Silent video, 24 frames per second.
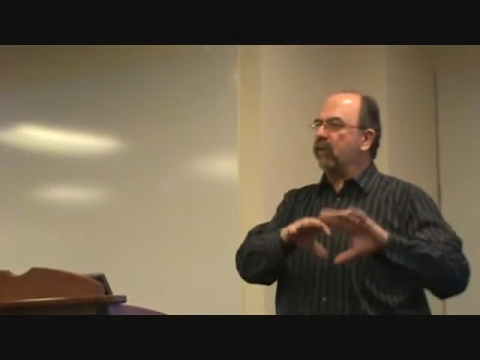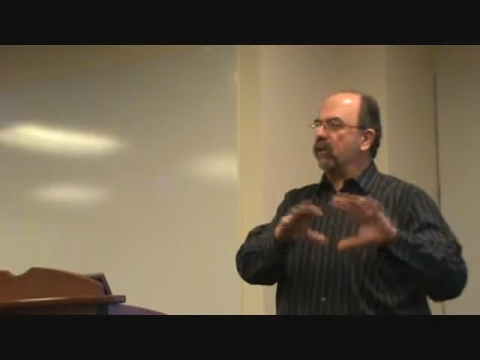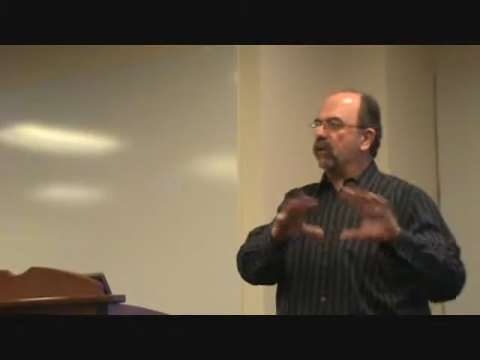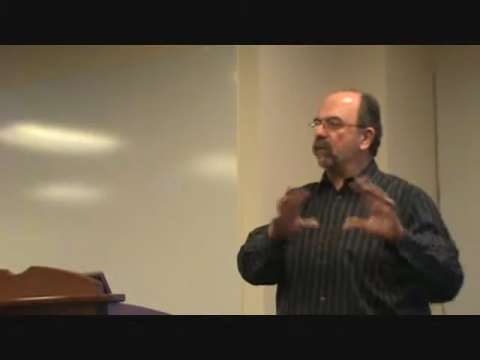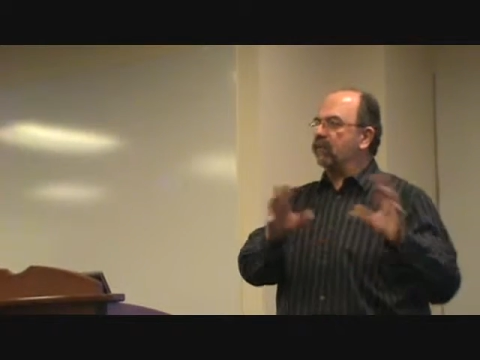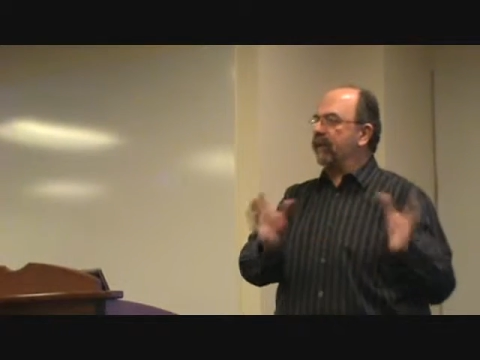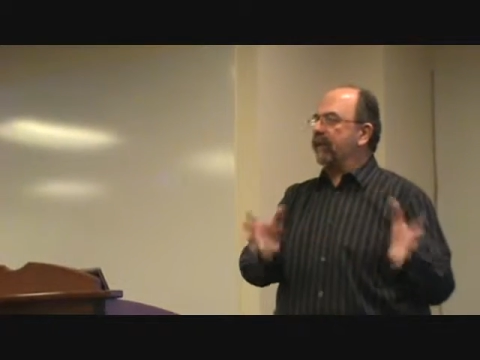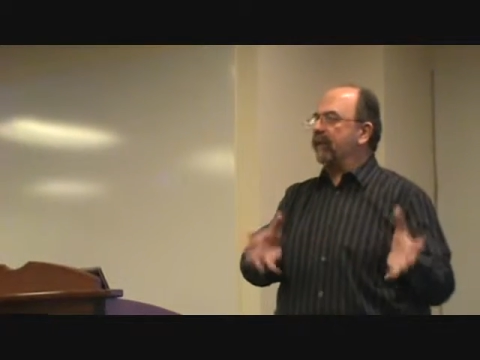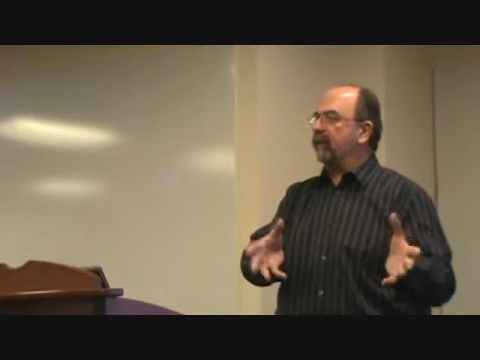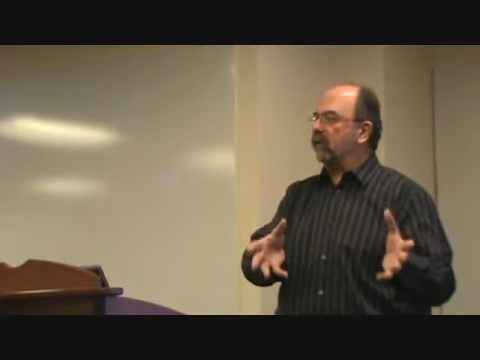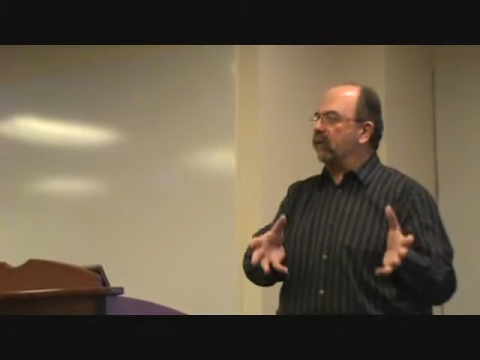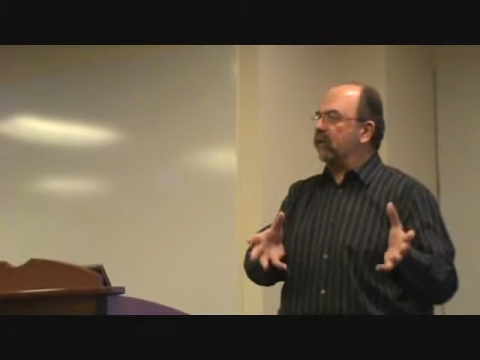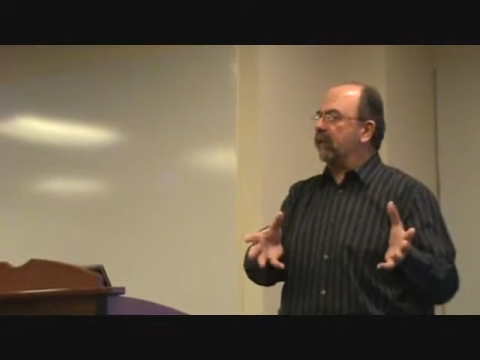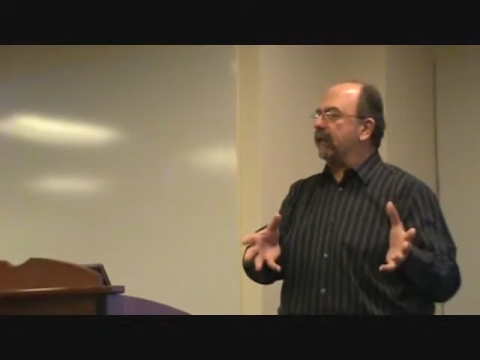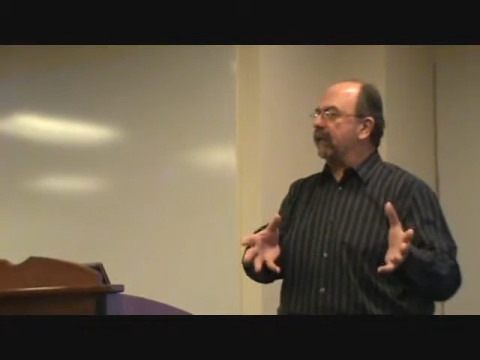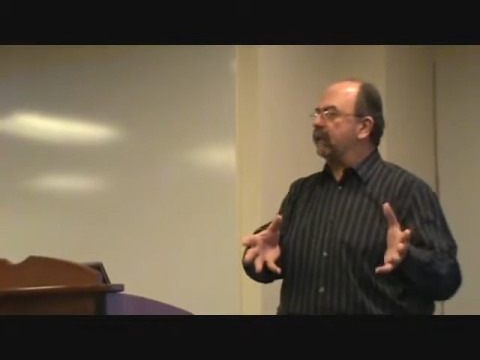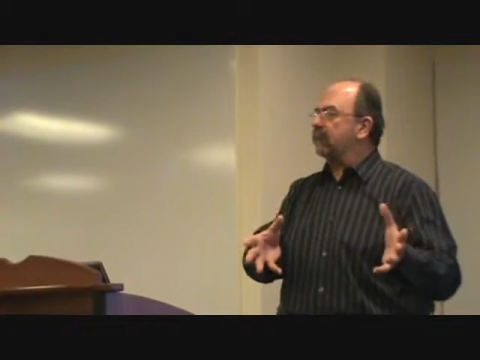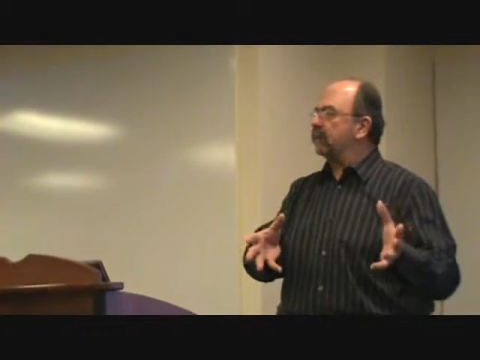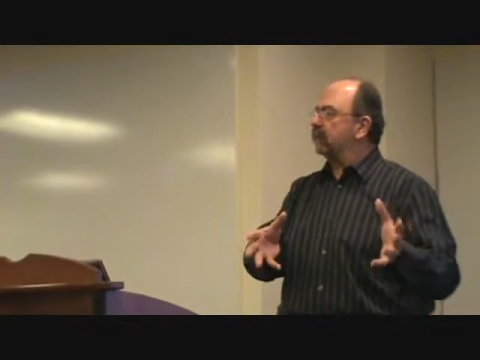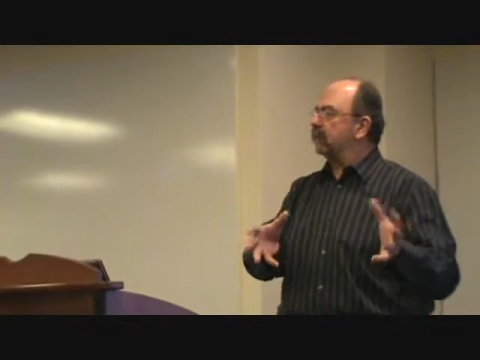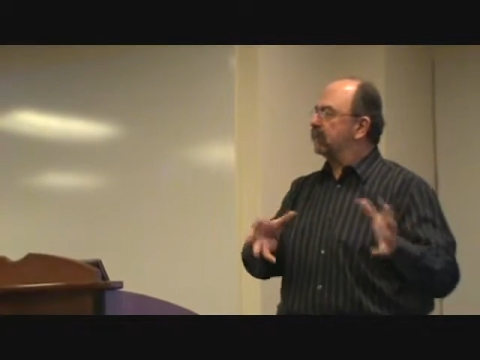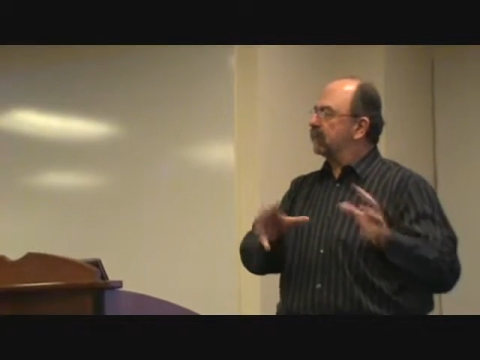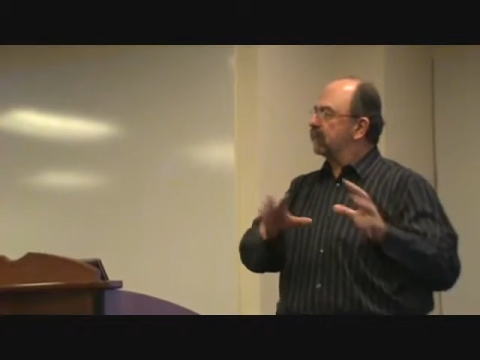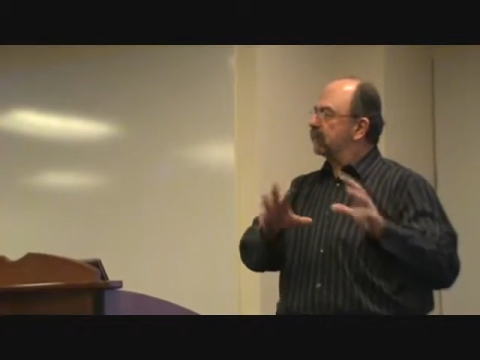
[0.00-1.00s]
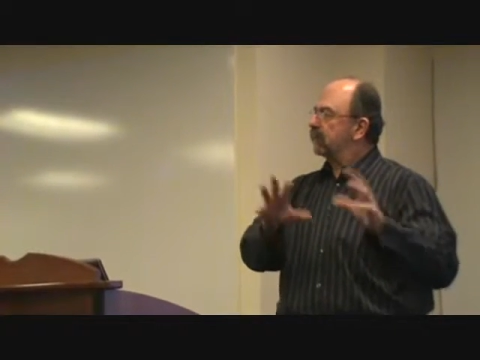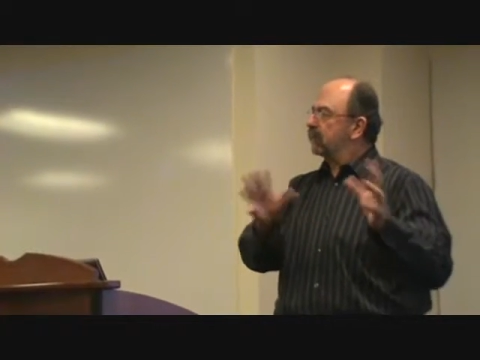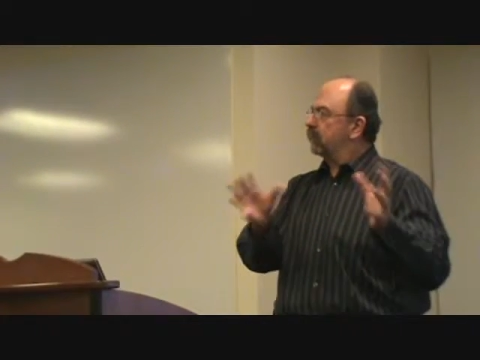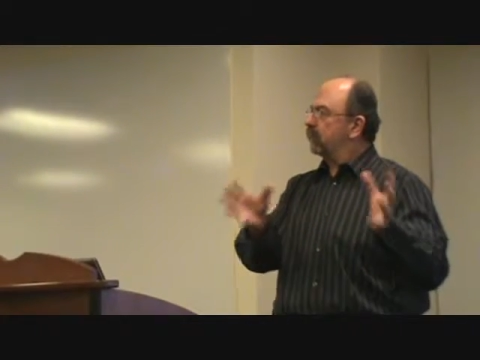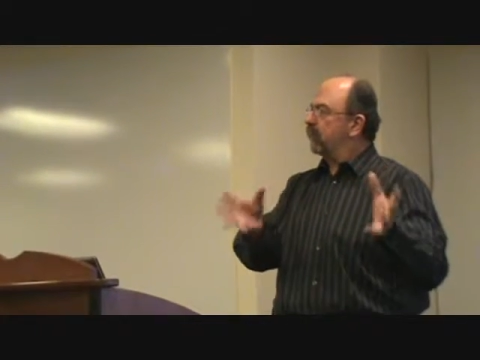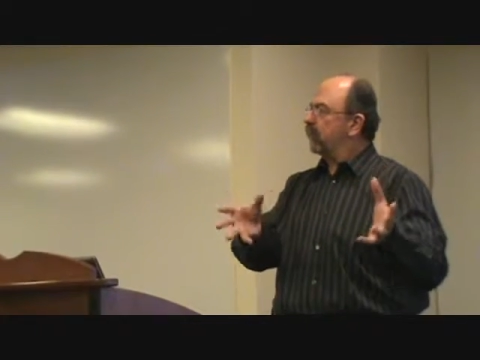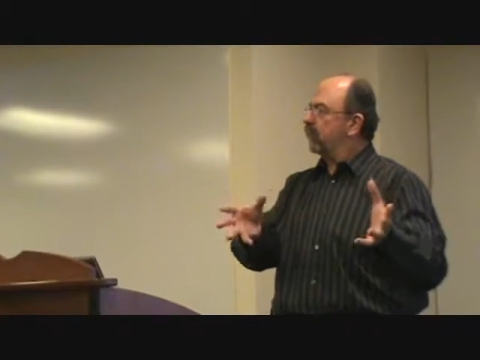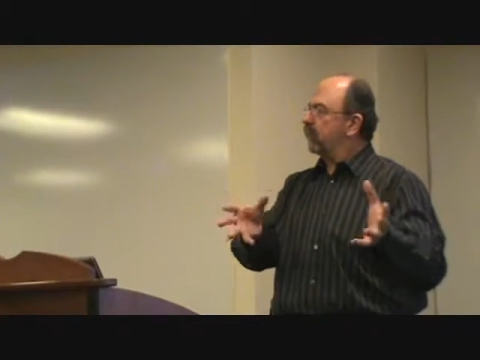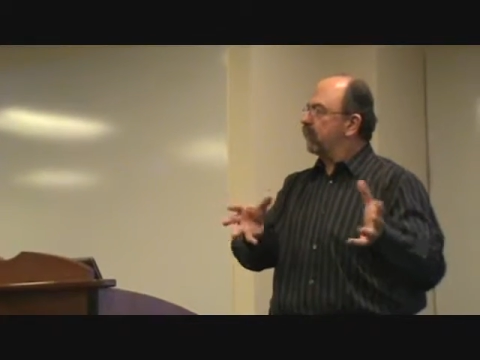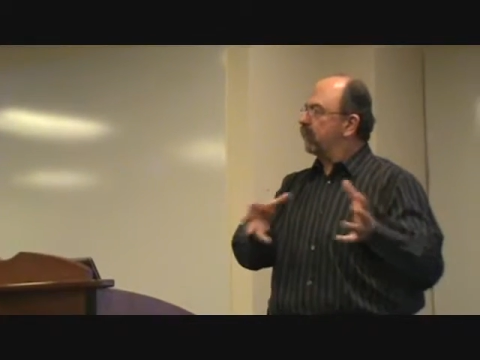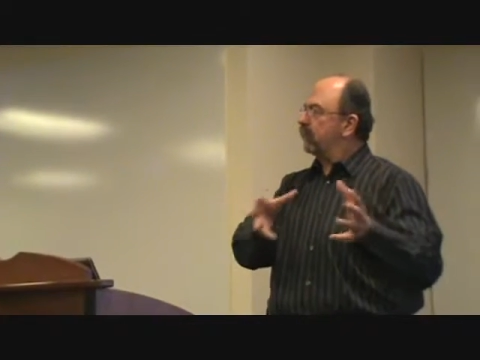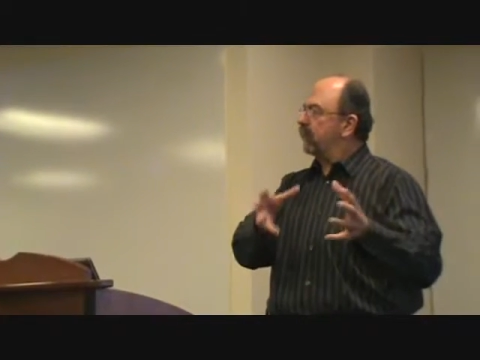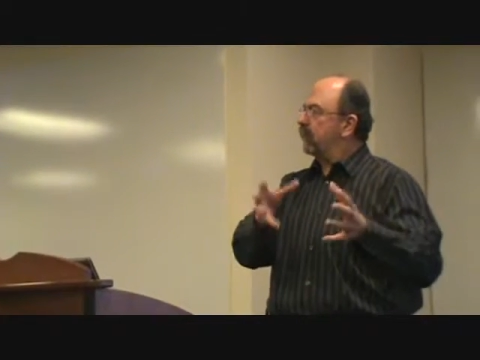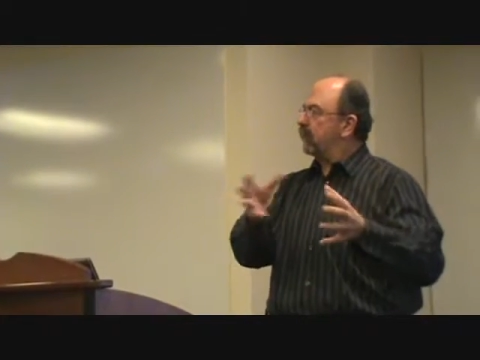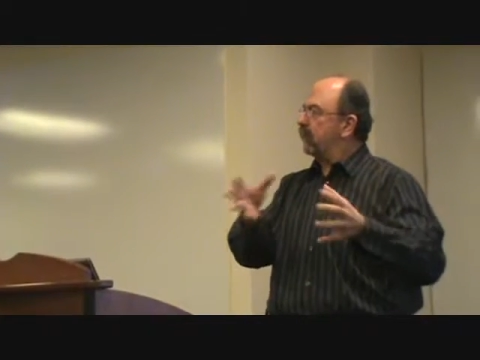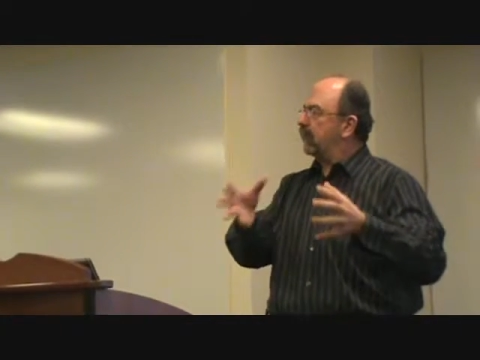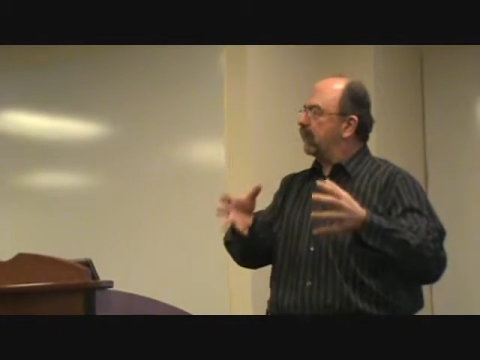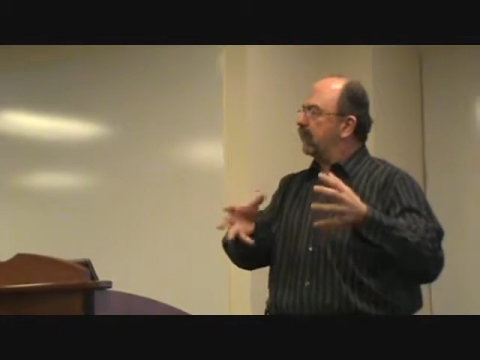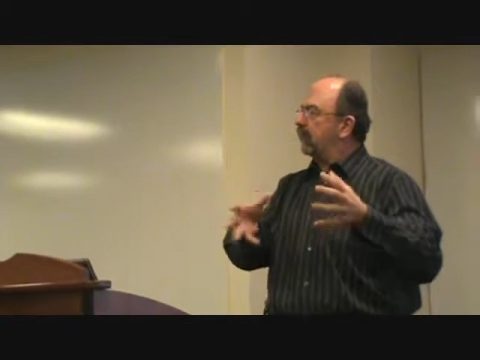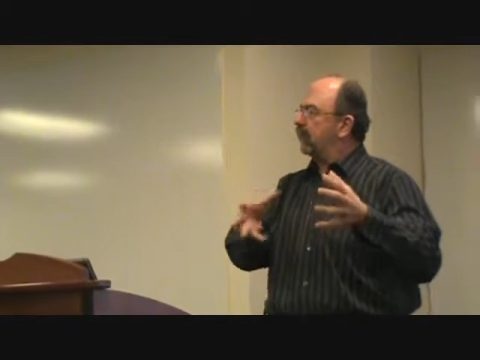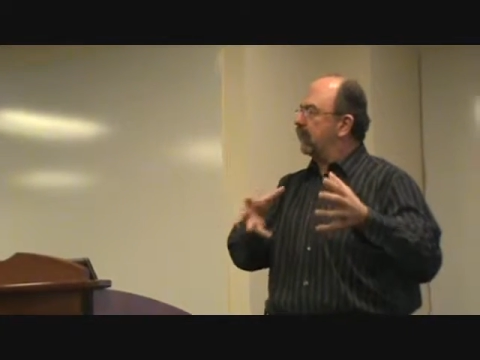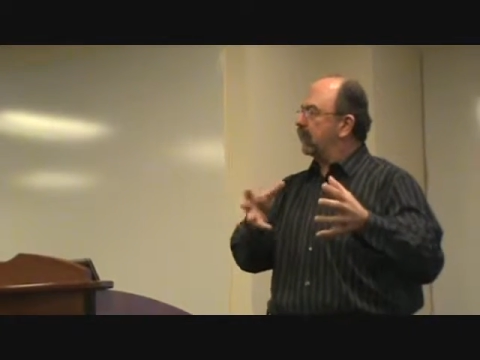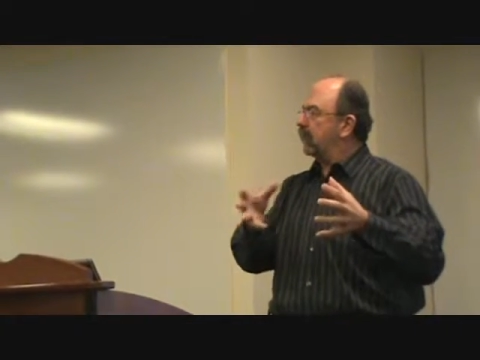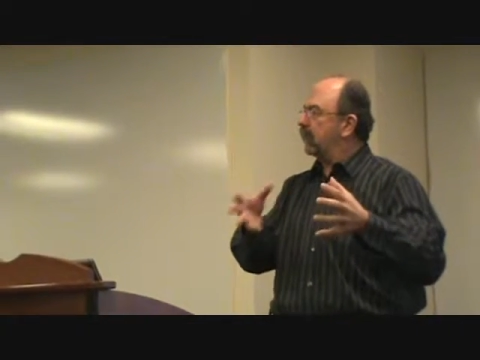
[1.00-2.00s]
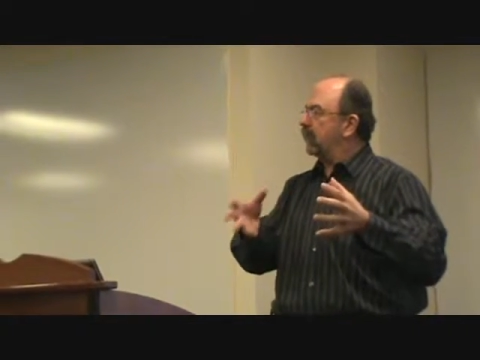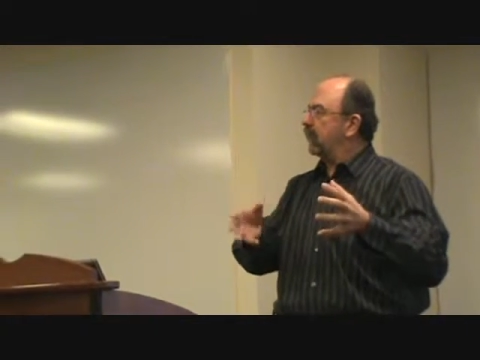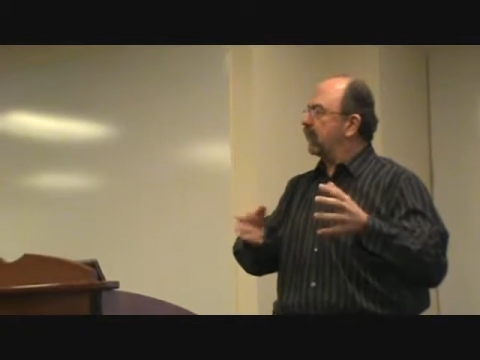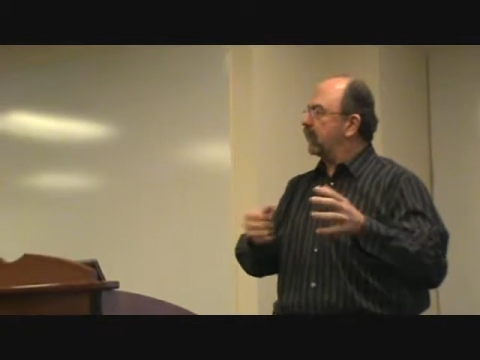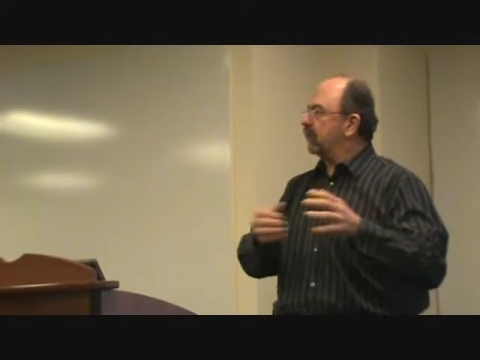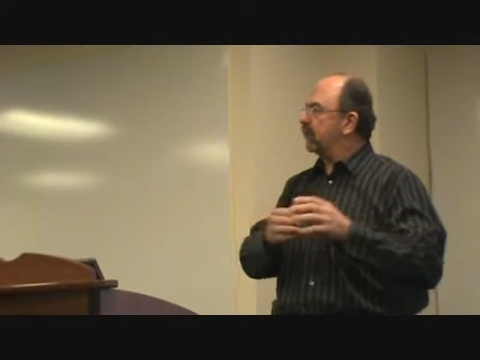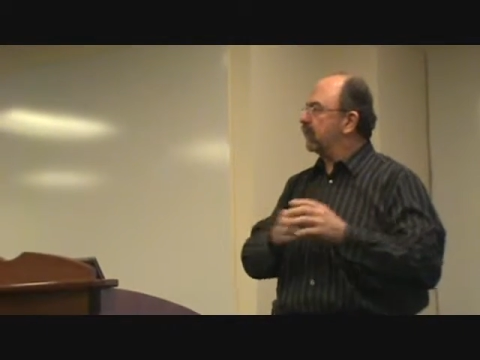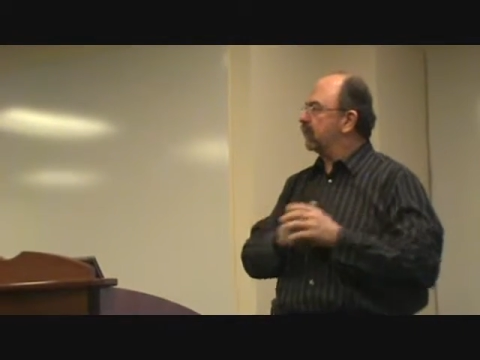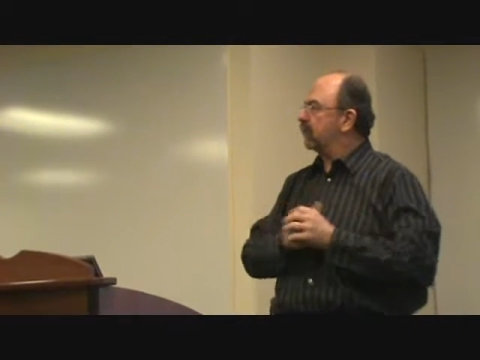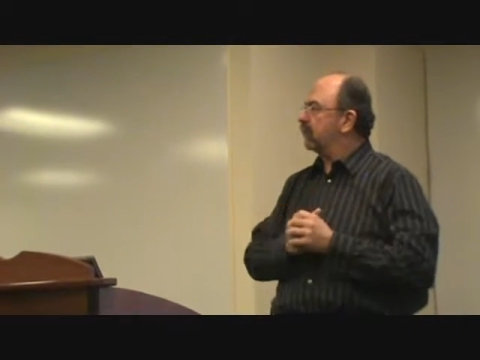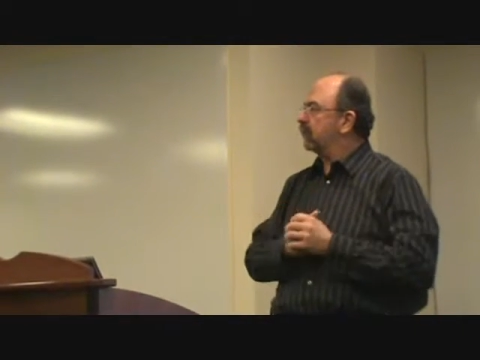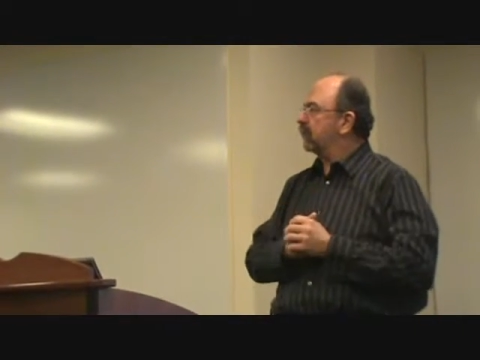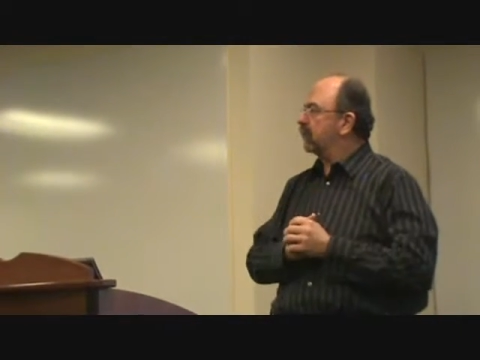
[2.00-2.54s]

part of Internet, part of the Internet